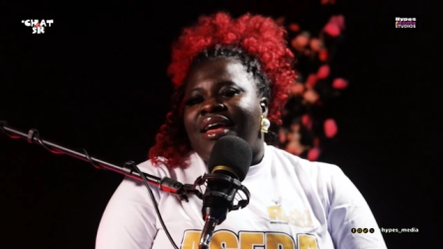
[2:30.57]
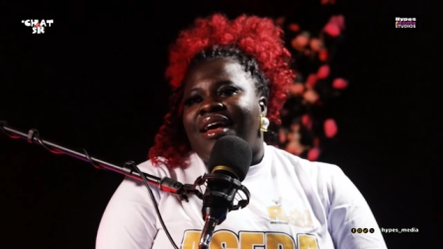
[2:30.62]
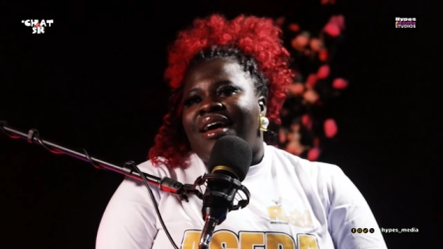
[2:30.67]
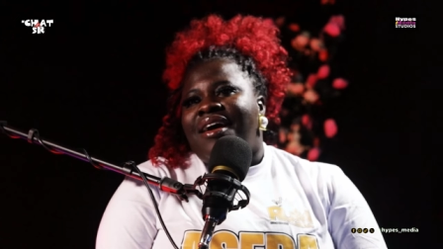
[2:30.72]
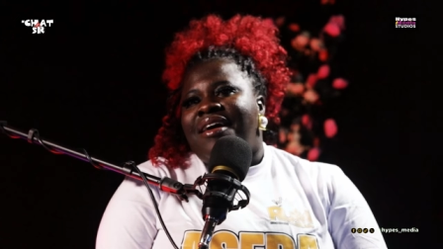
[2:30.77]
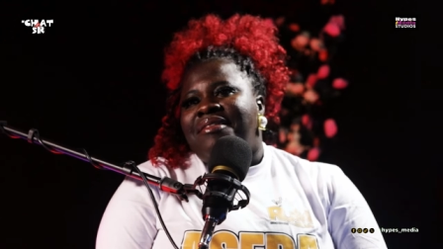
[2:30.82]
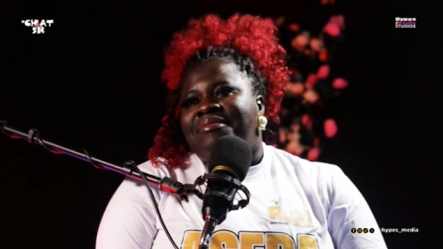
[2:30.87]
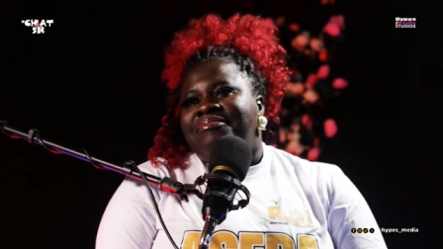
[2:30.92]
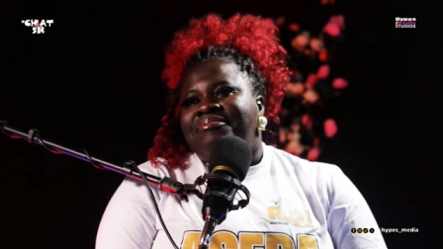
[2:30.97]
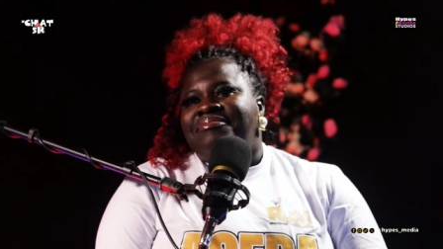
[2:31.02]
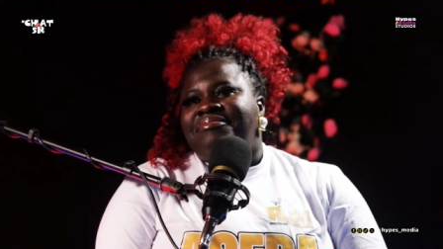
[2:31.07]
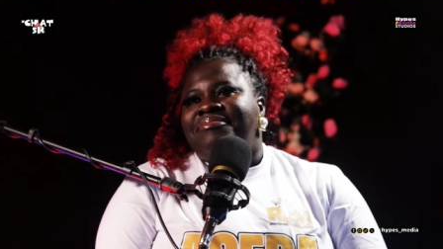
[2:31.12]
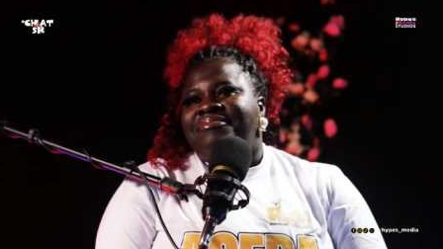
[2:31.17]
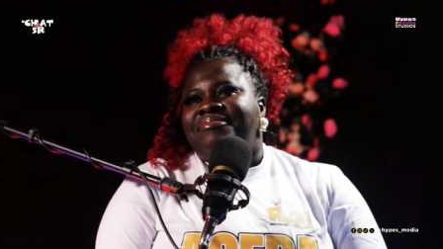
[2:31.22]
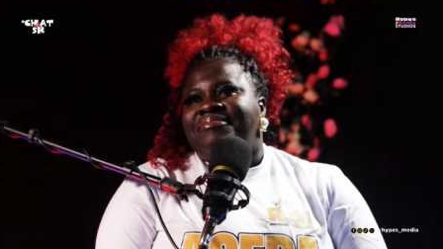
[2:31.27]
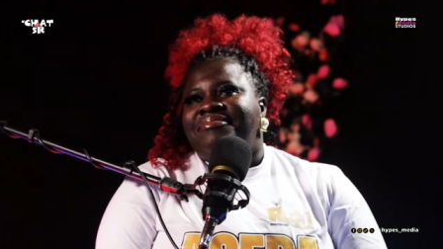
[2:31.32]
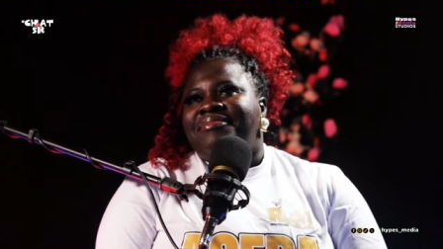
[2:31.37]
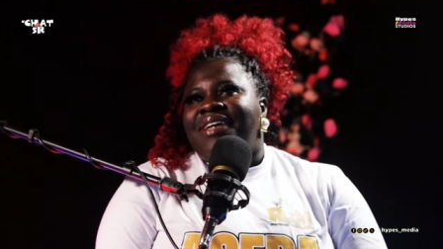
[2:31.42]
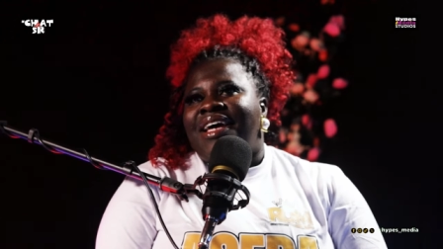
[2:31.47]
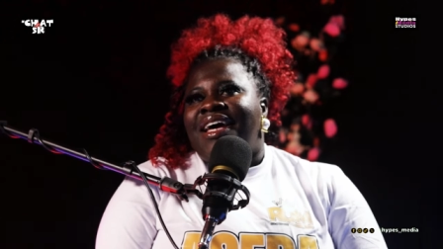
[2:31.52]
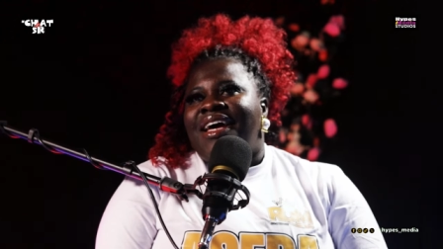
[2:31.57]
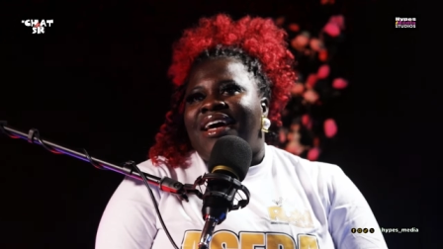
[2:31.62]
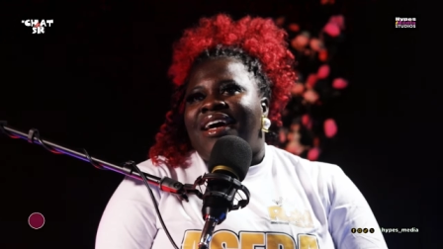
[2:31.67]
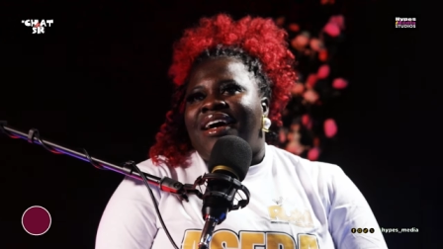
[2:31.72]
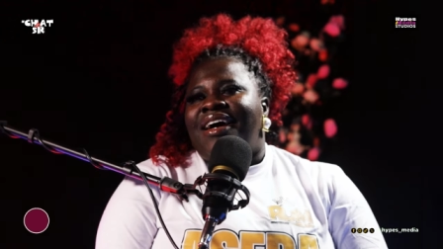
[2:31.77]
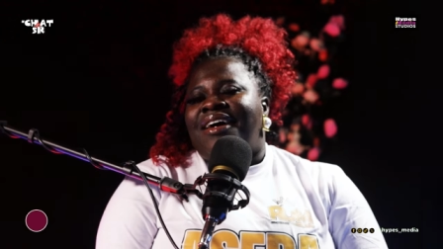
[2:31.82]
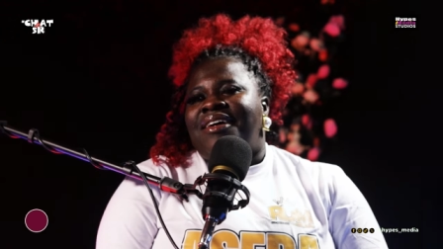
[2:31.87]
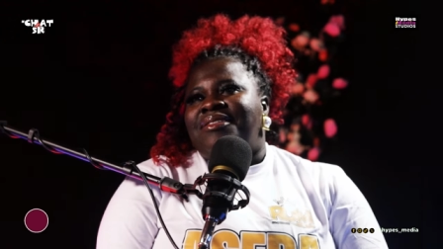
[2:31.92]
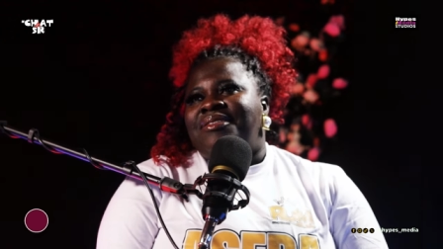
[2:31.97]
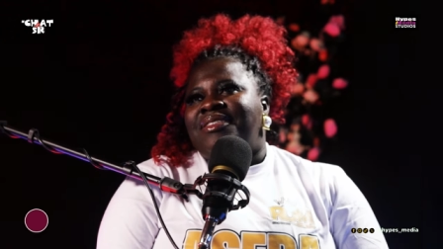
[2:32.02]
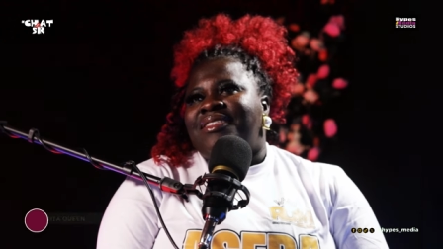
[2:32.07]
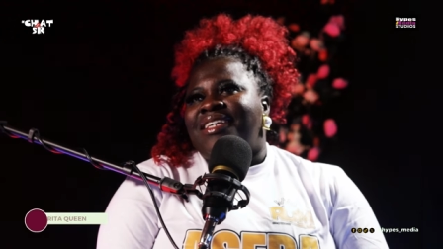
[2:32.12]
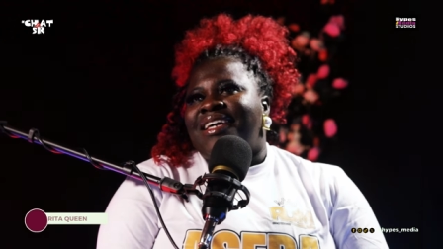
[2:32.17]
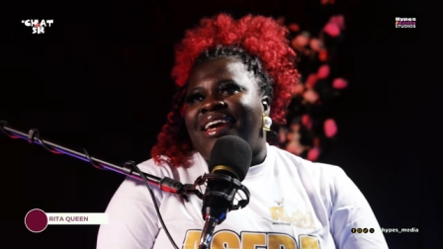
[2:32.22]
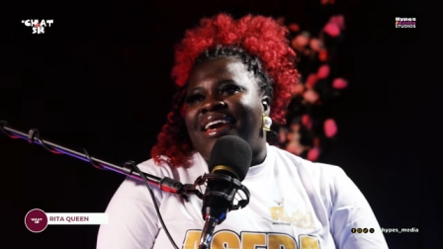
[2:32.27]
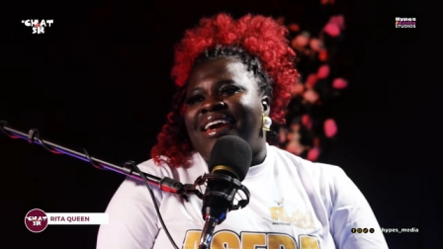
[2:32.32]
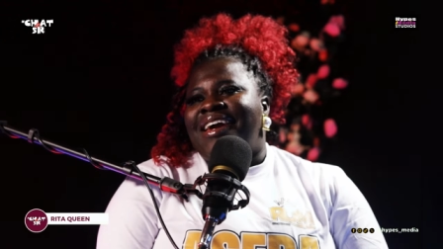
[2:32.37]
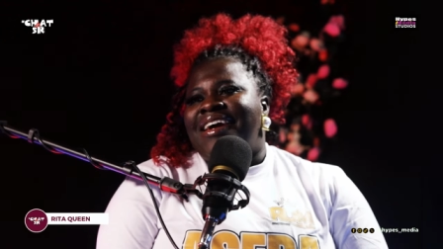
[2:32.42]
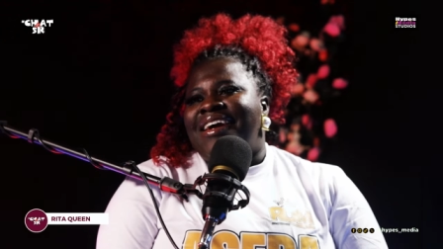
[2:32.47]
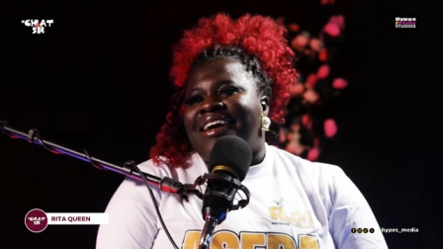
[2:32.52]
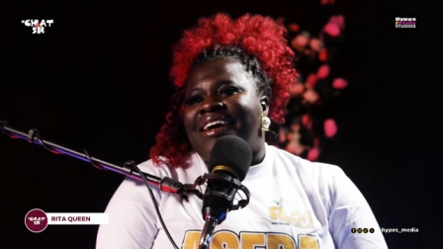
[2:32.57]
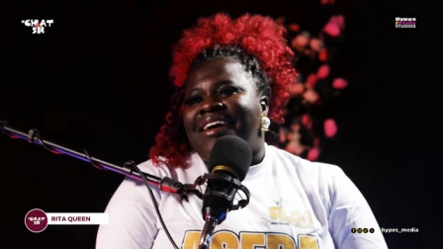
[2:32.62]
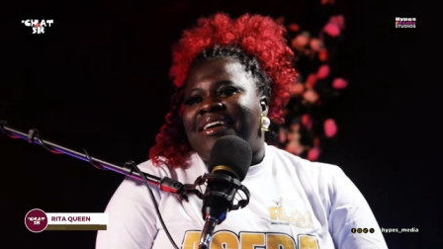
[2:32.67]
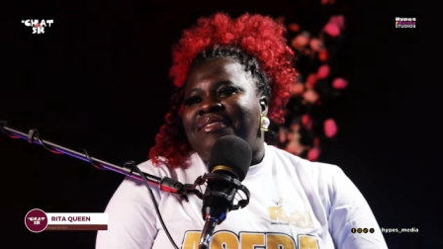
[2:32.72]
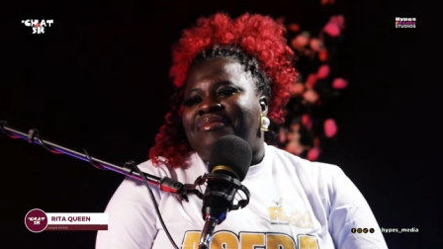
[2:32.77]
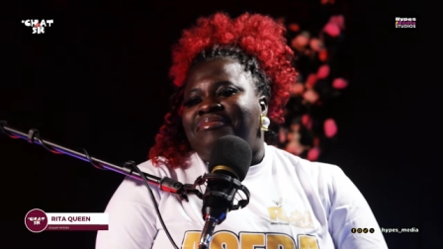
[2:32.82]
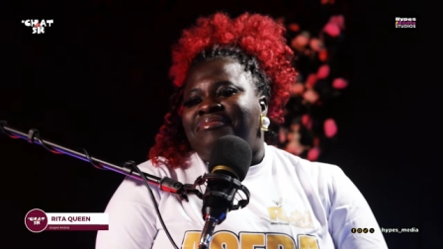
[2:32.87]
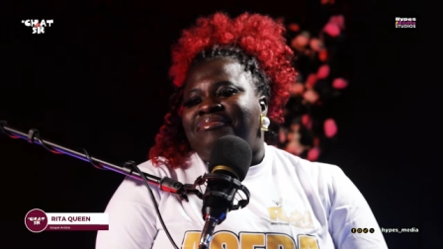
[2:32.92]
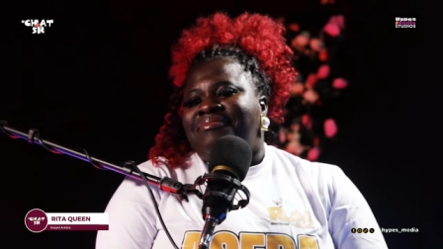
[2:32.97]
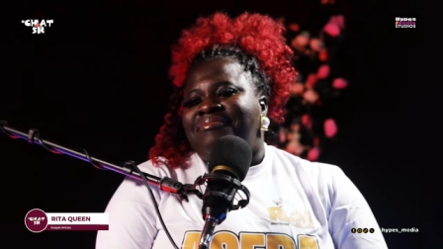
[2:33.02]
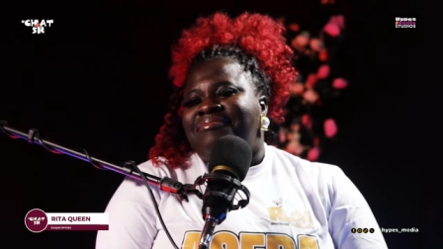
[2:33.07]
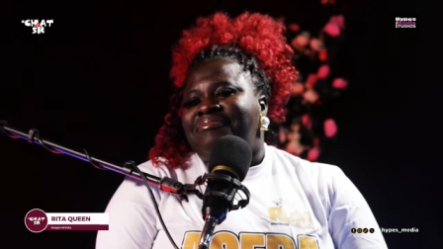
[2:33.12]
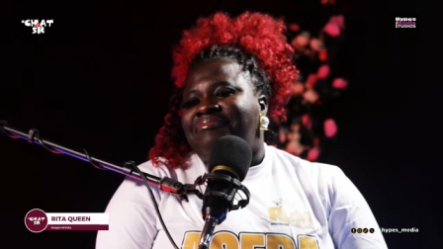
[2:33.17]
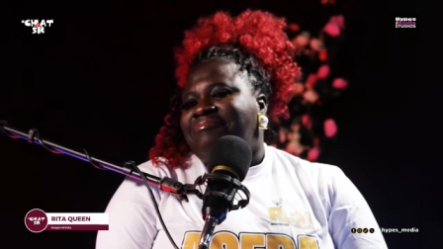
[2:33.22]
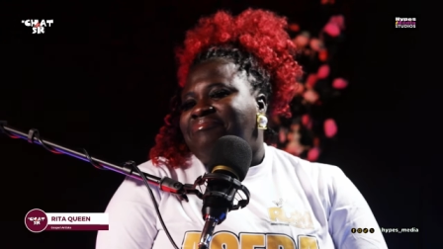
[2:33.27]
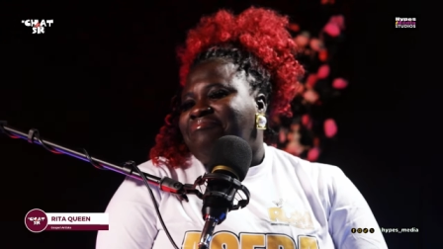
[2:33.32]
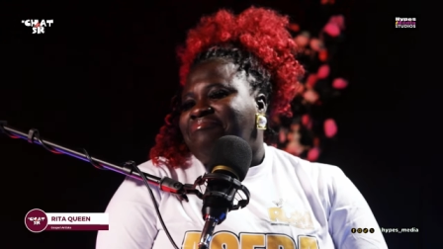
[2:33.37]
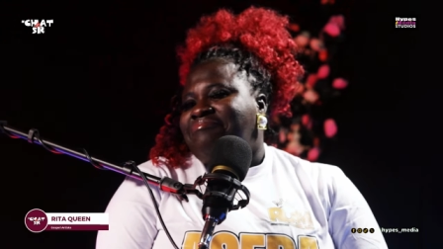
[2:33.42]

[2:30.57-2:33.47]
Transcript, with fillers: Um, I would say um